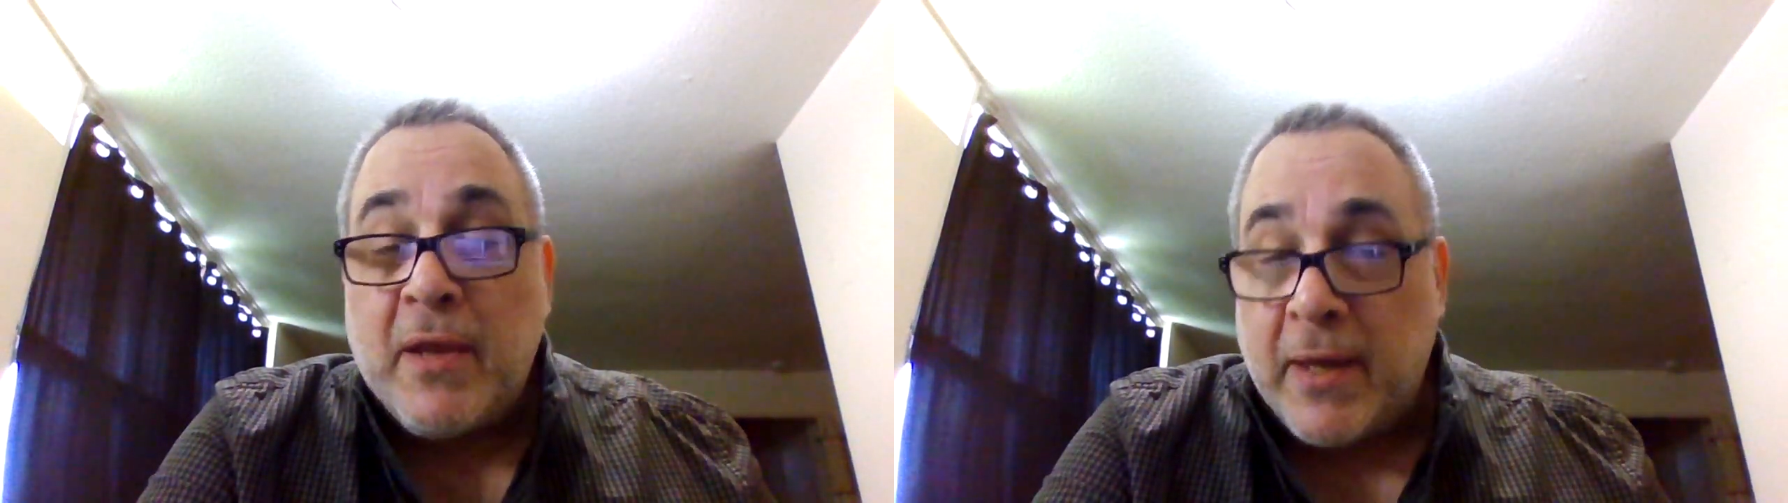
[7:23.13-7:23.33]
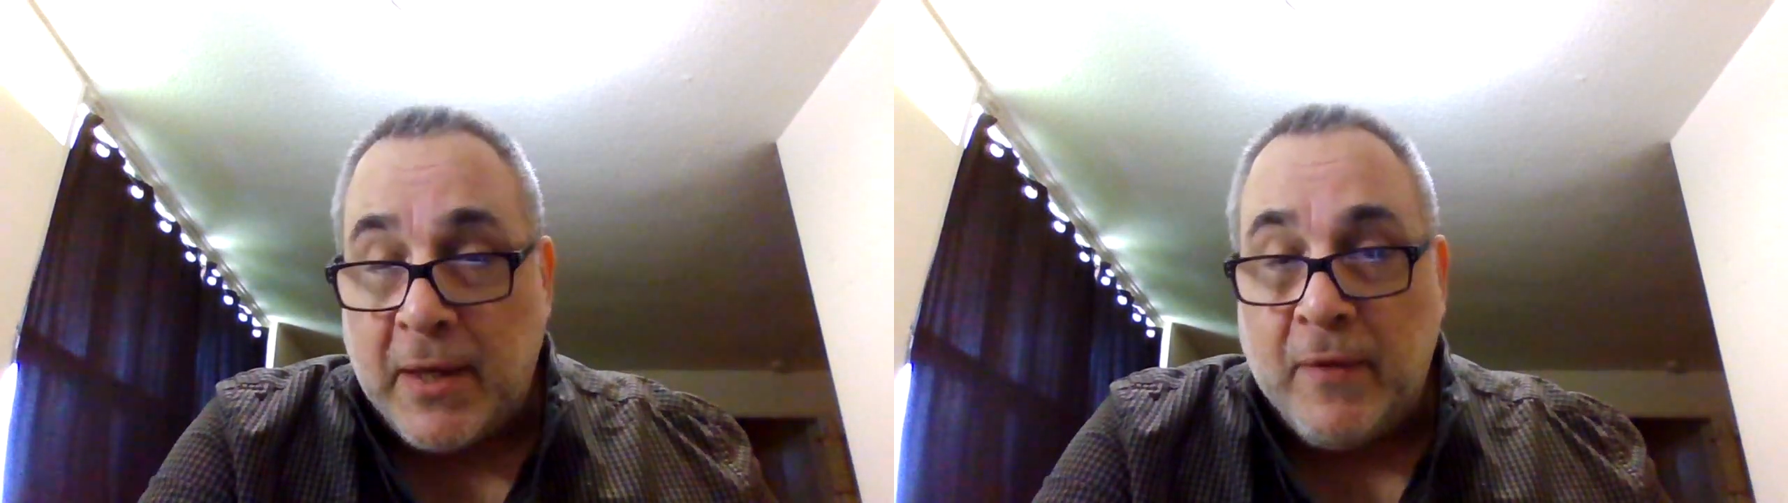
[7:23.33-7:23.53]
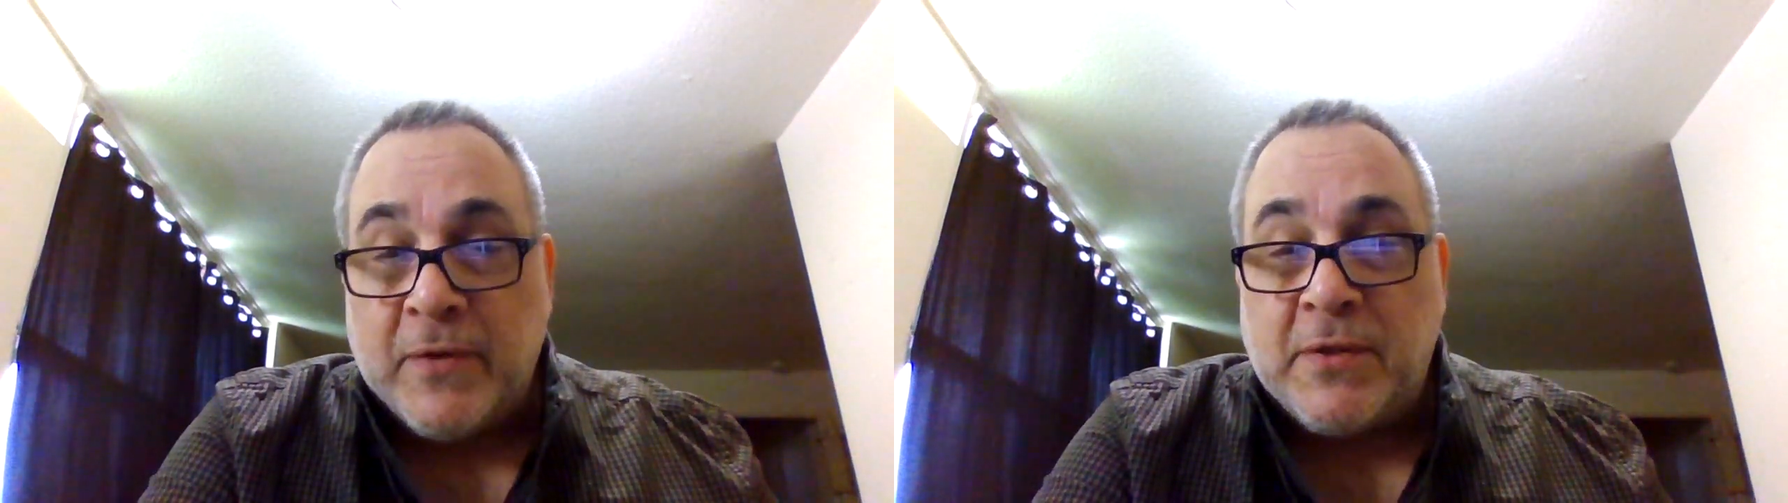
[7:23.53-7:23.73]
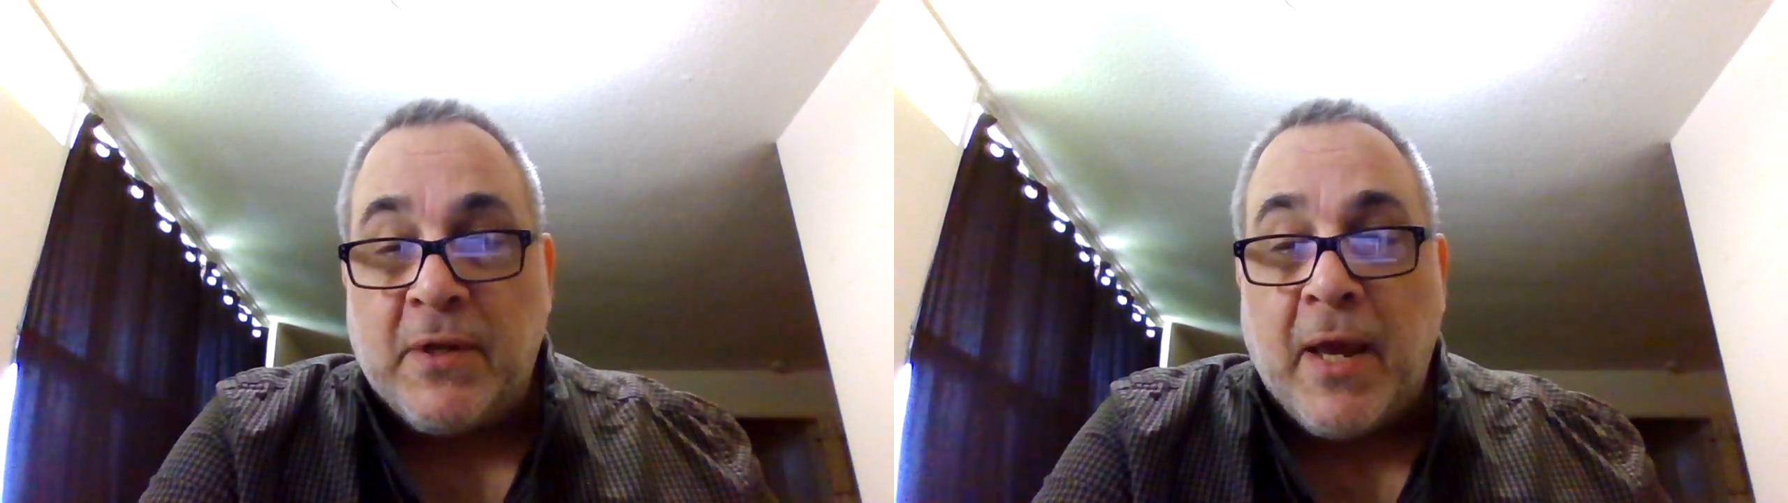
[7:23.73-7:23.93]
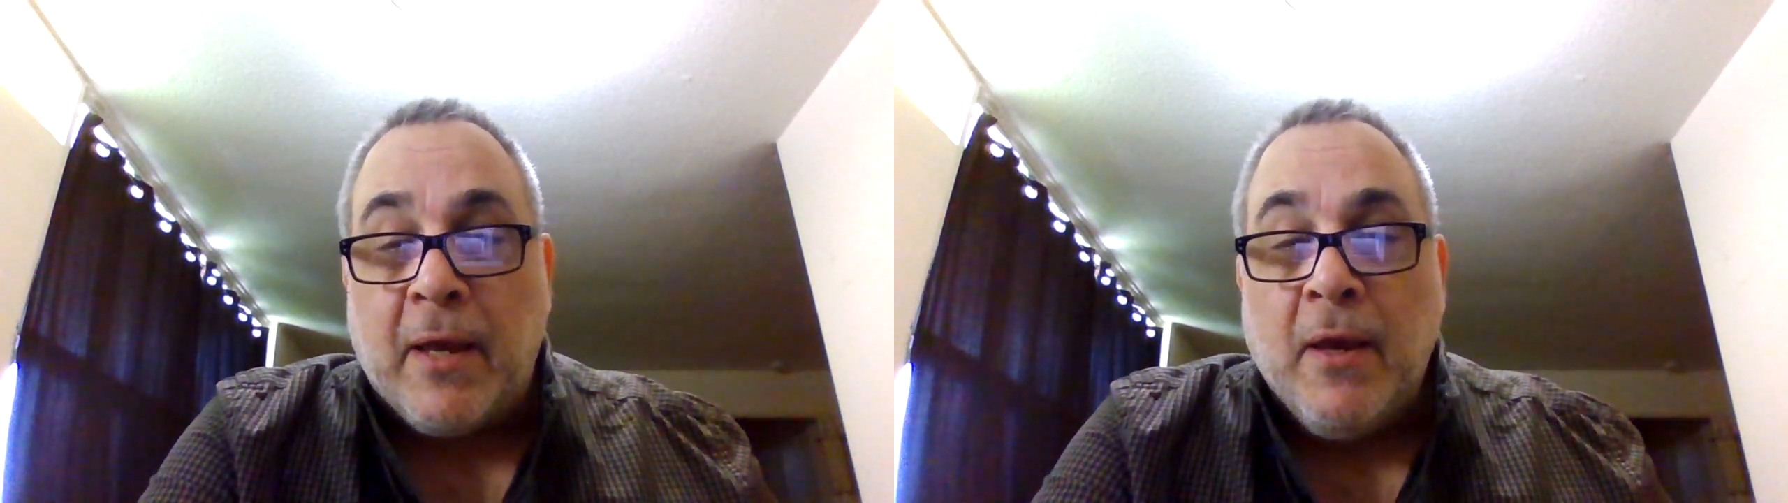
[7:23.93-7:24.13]
like even
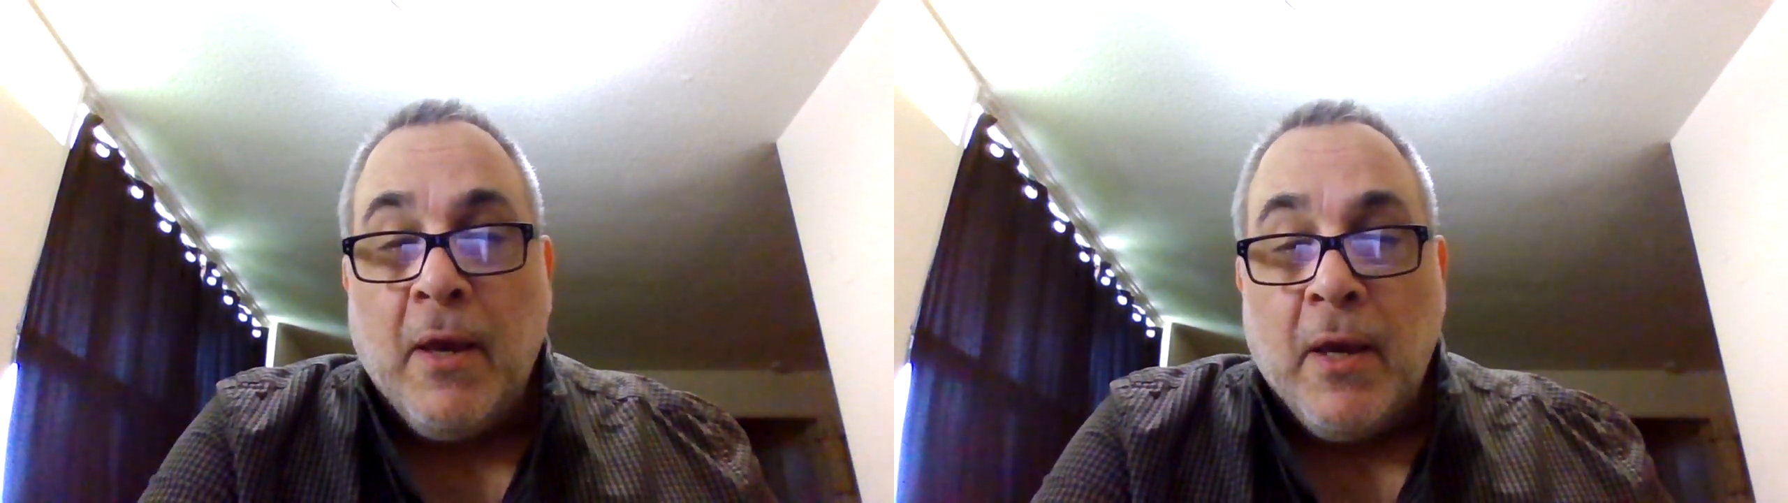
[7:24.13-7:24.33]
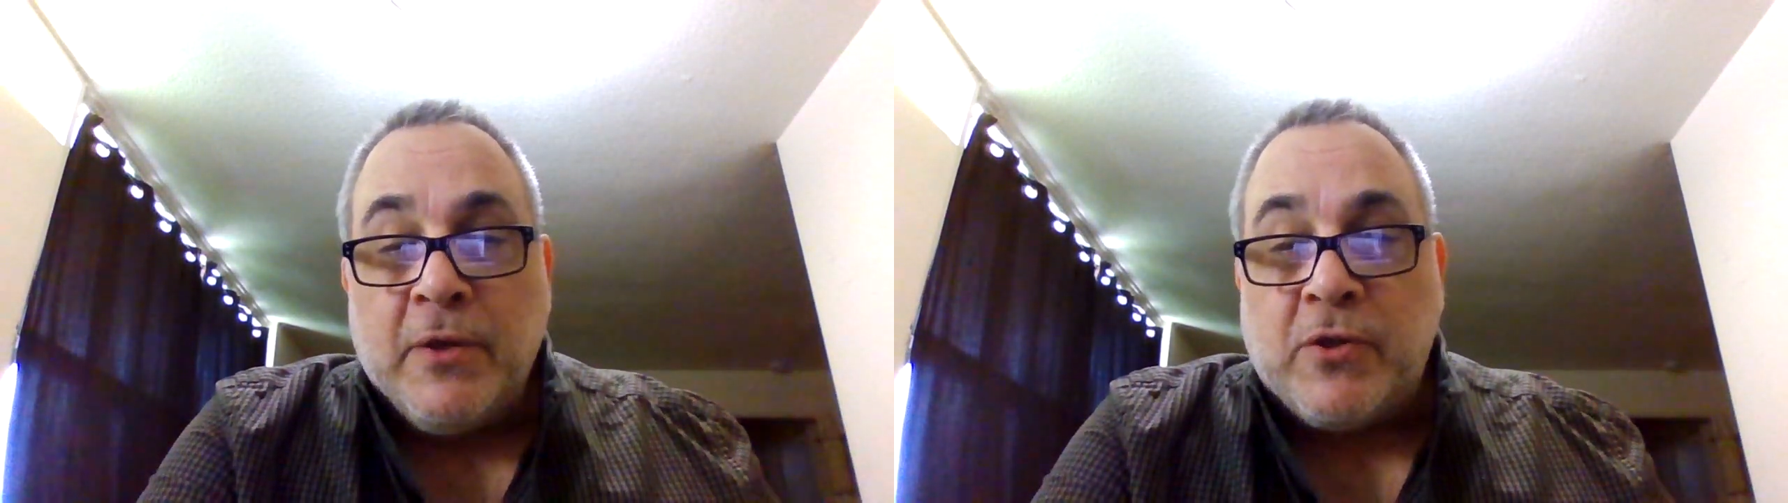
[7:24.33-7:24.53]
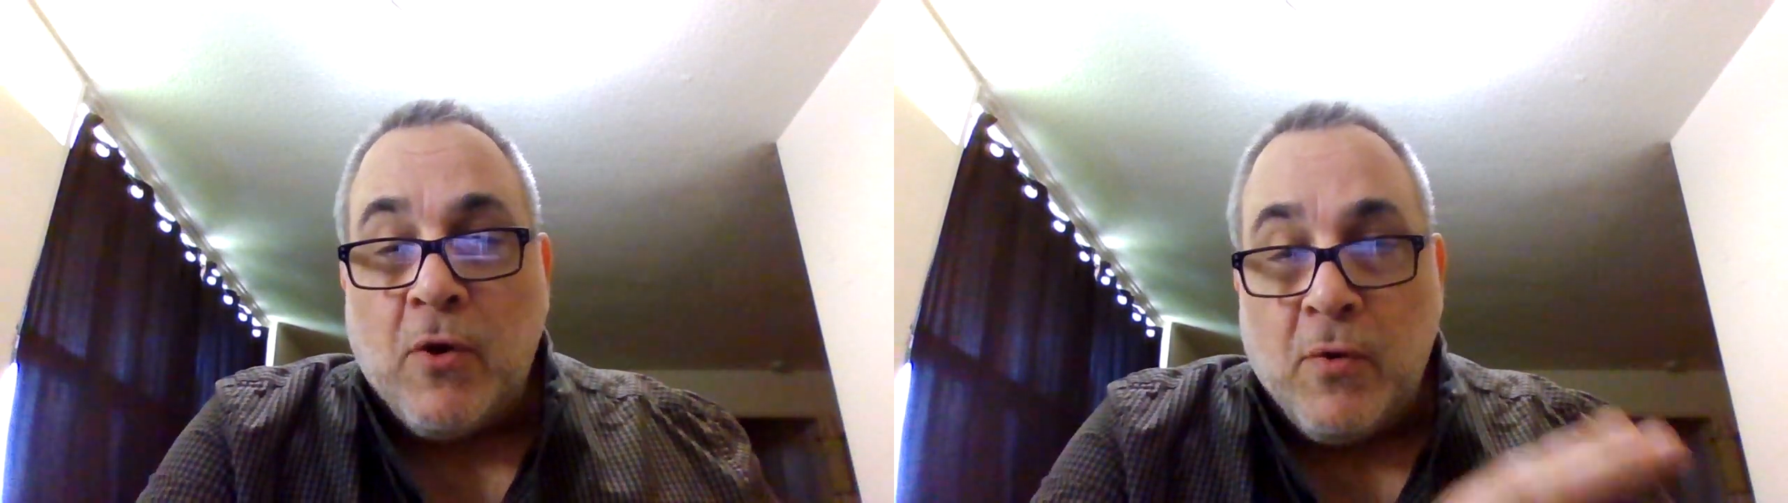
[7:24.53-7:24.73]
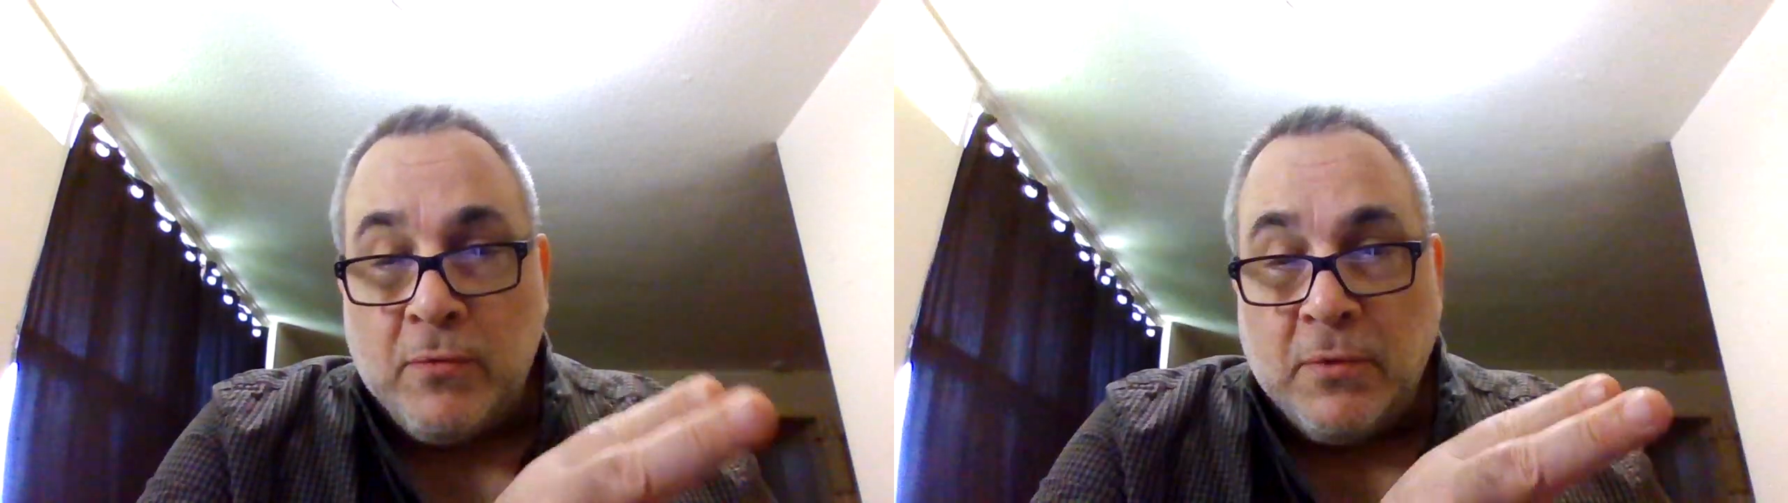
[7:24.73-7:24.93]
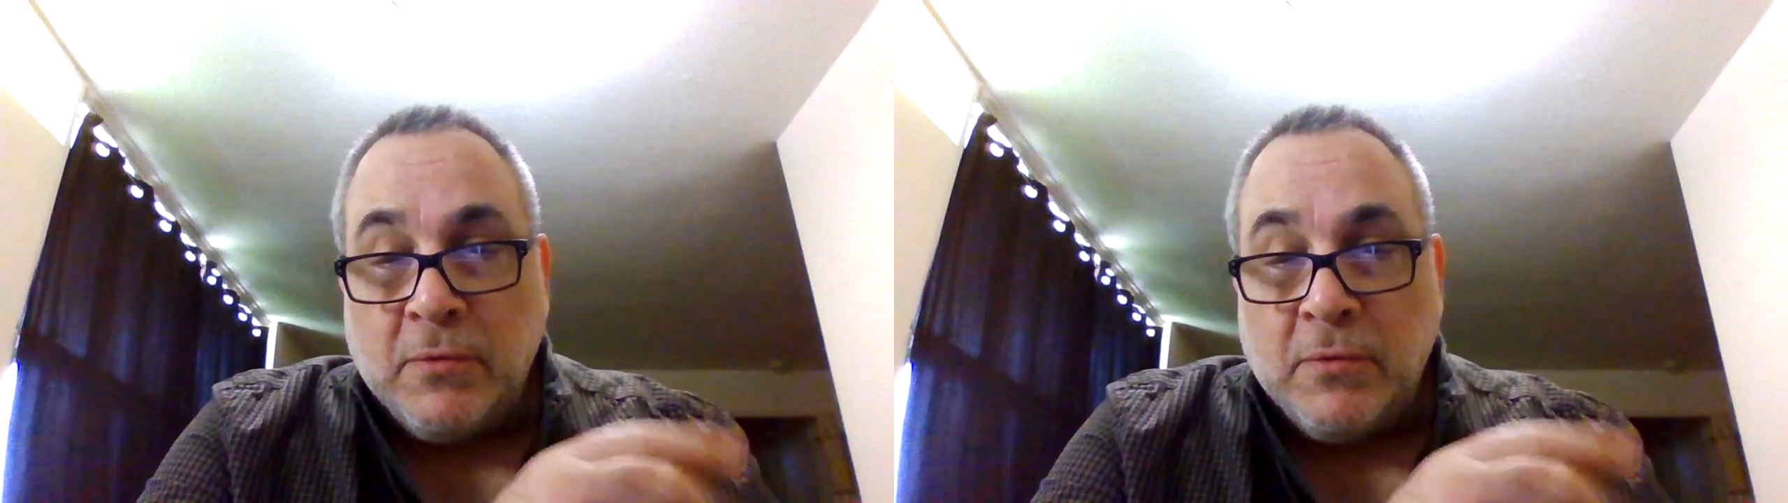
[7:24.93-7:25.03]
today. So